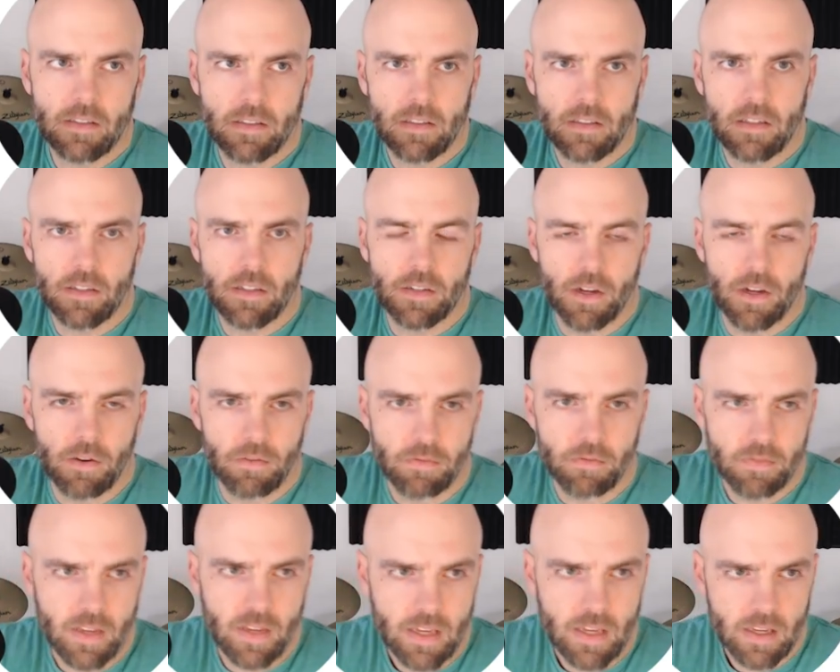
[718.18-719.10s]

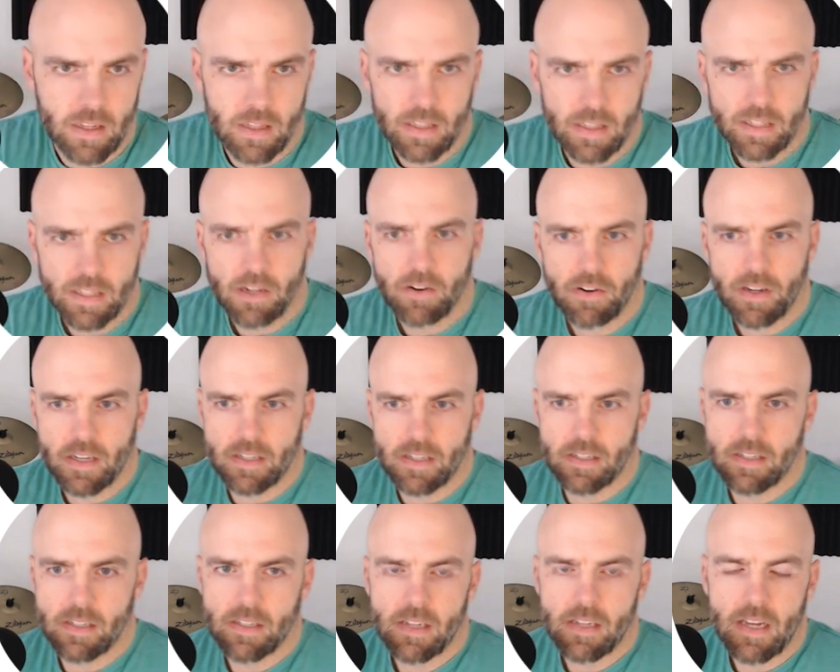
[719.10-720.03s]
they could click on it and
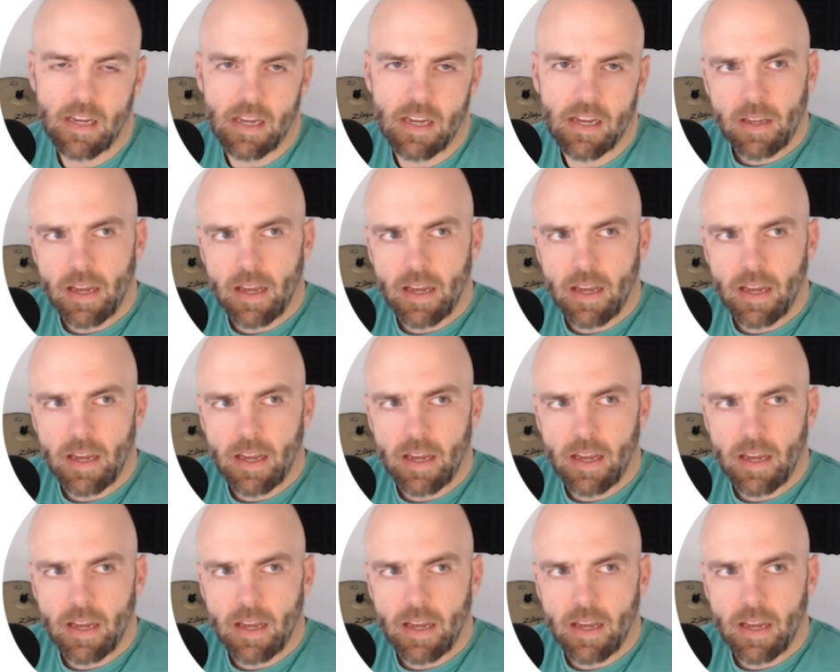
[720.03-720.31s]
see,